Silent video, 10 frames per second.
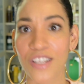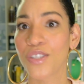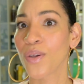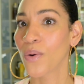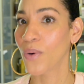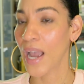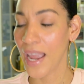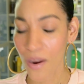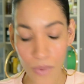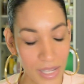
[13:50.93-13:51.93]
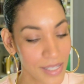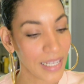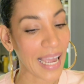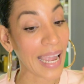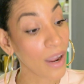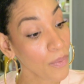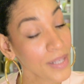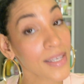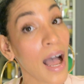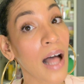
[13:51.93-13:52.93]
So it
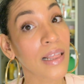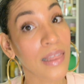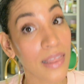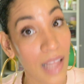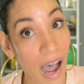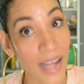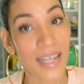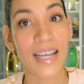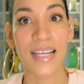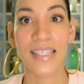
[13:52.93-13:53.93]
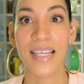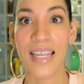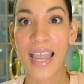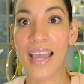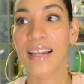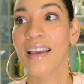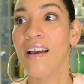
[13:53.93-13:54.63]
was a lot to get